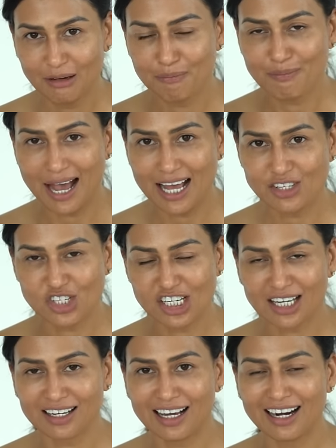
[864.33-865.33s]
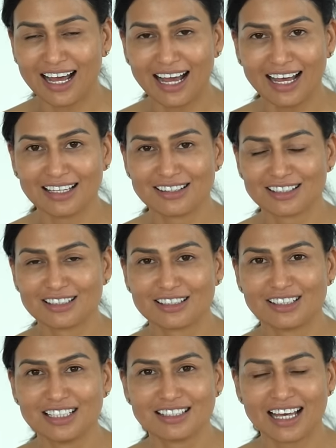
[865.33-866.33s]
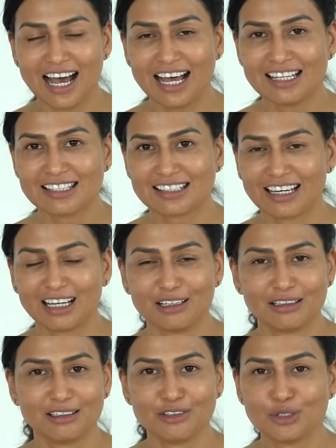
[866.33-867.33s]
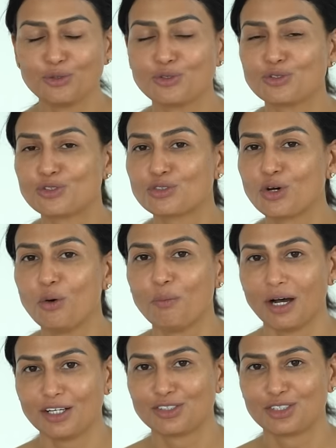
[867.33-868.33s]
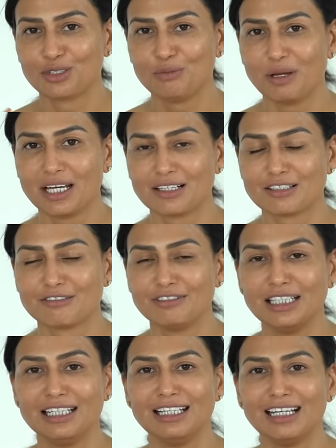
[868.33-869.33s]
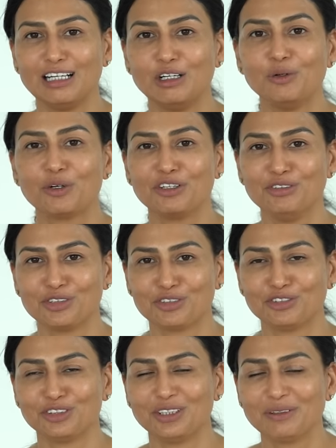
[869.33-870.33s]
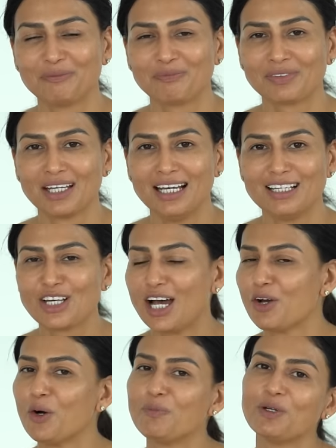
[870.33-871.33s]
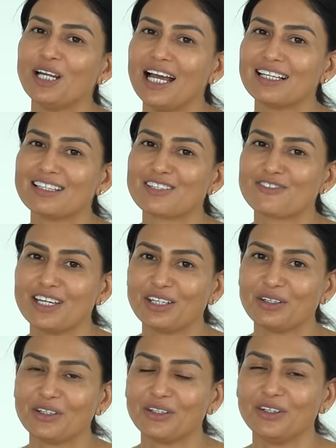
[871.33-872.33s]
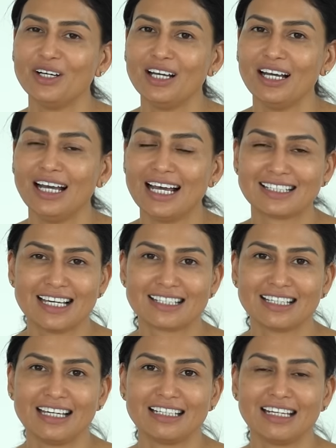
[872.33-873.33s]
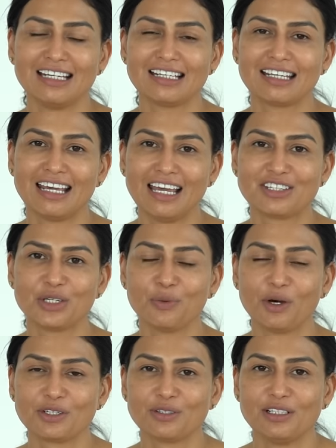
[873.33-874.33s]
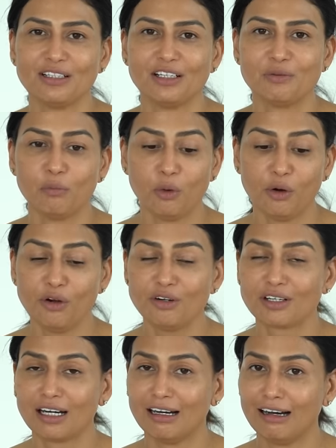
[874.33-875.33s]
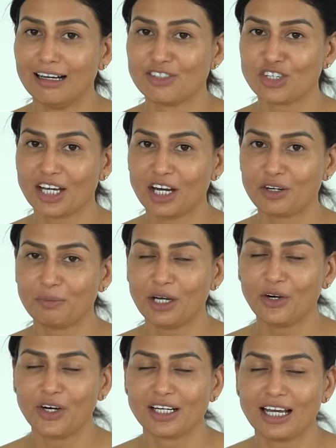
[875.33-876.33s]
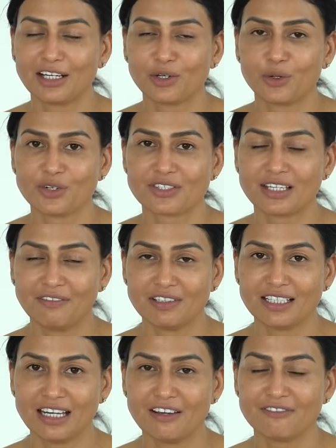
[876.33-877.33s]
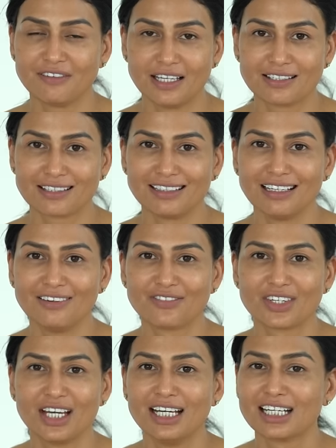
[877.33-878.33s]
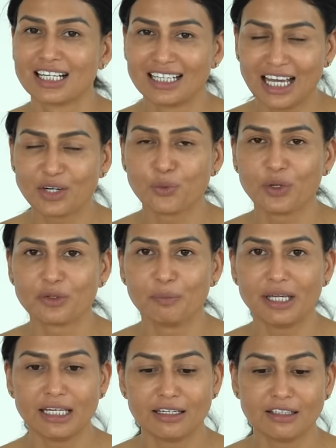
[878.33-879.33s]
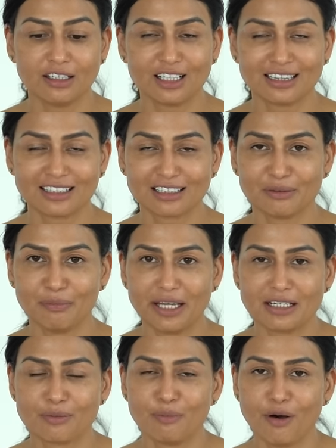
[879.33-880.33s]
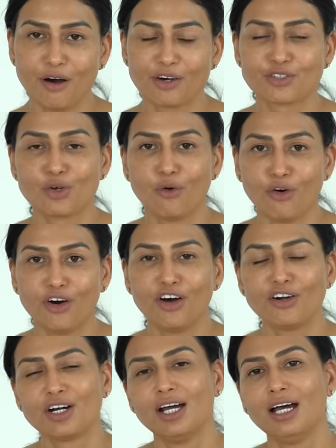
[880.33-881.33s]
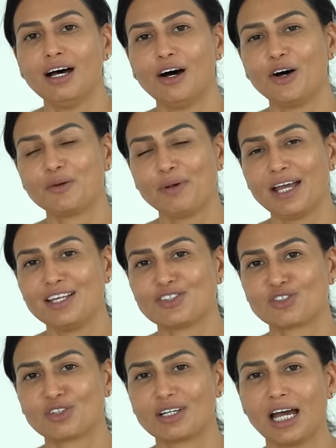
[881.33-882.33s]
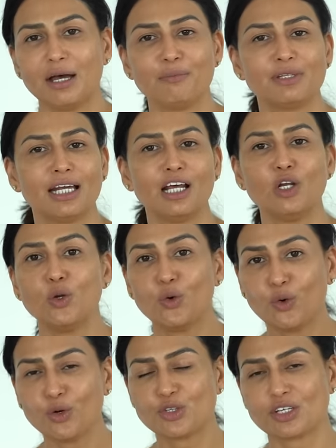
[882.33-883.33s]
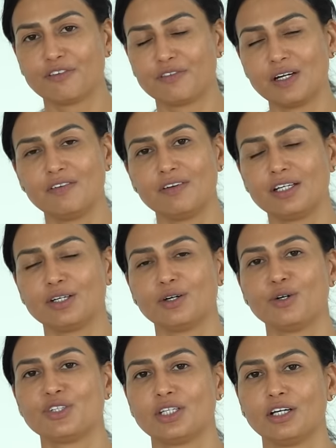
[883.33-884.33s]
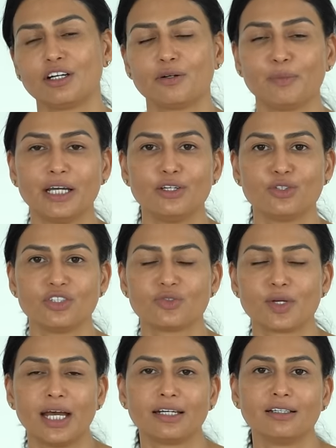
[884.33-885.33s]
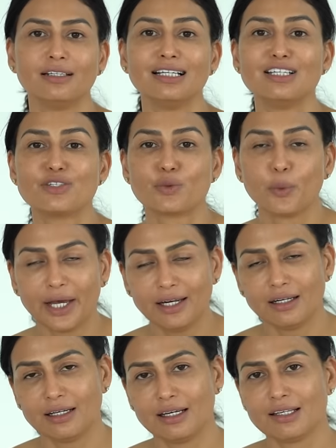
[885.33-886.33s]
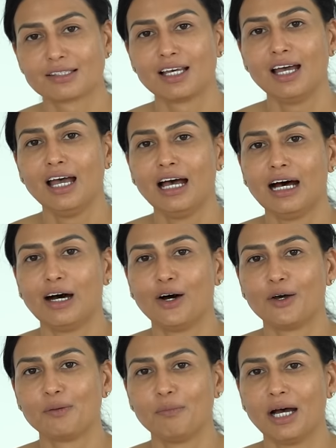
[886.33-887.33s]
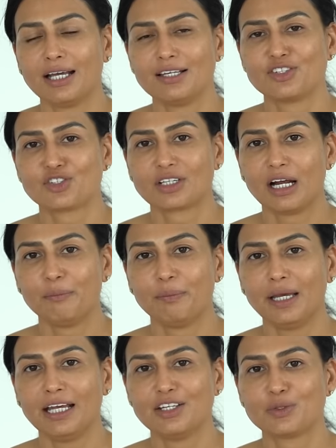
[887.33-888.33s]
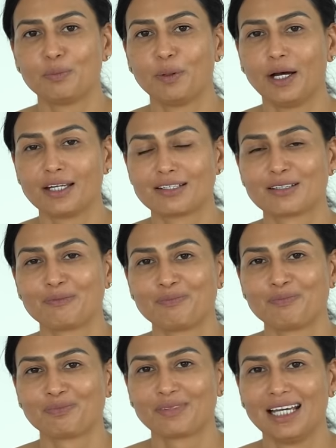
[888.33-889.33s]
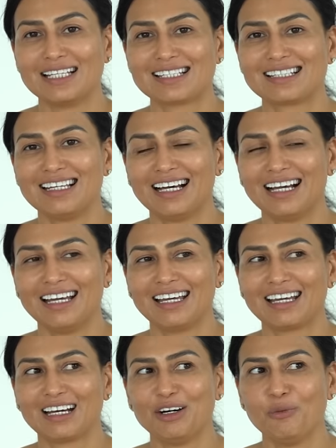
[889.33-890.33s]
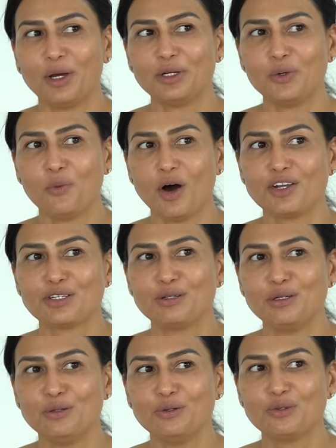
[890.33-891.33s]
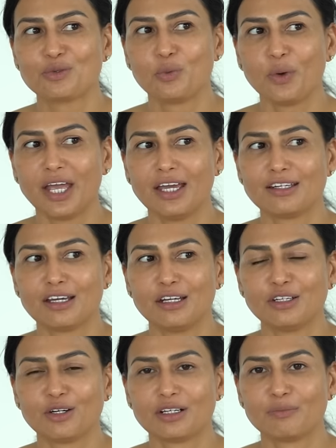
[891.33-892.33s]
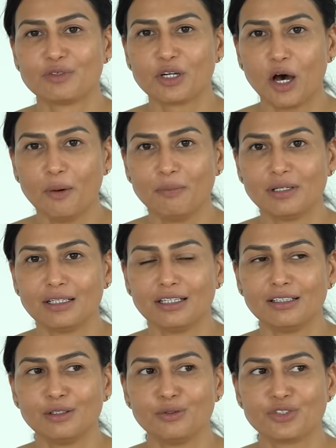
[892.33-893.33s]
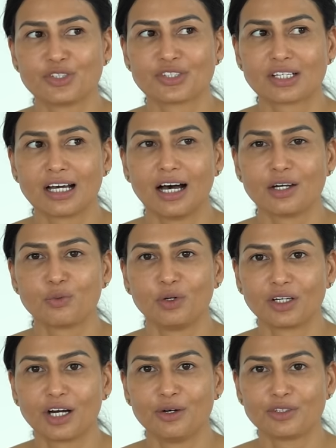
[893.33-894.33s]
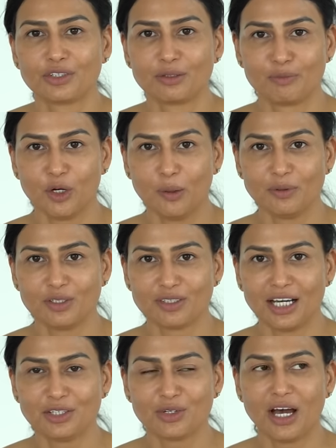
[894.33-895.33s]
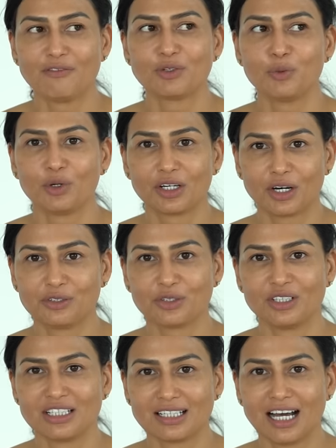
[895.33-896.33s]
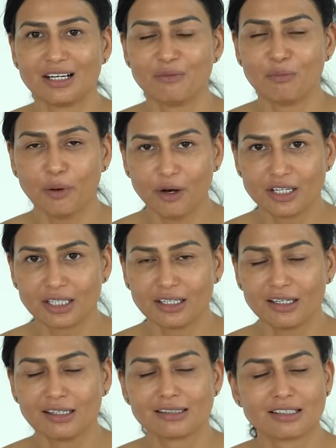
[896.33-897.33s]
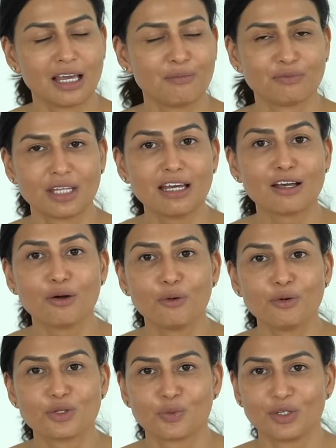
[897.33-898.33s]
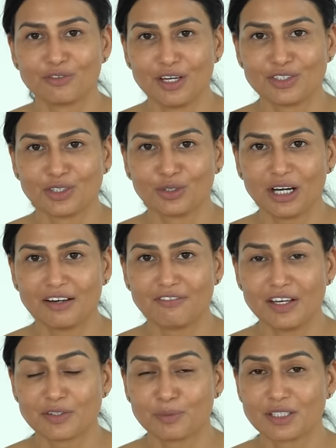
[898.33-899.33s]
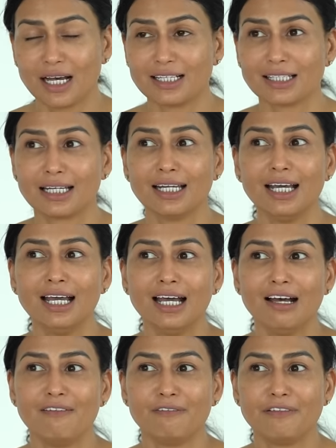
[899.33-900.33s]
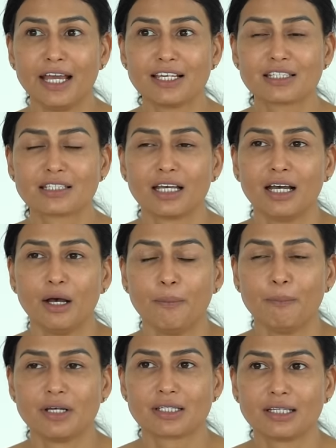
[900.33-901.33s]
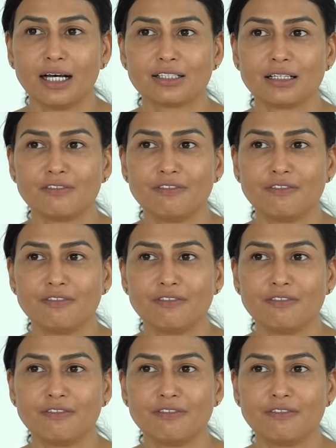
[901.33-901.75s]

magic in our hands. It's, these hands can do so much to make us feel and look youthful. So I hope you like this video. As I said, in case you want to learn more, uh, check out my online course, seven day Facelift. Connect with me here in the comment box or on my Instagram. There are loads of free videos here on my YouTube channel as well as on my Instagram page. But it's like when you want to lose weight in your abdomen, you just can't work out your abdomen, right? You have to work out your entire body. It's same thing goes with face yoga and face massage. And face massage and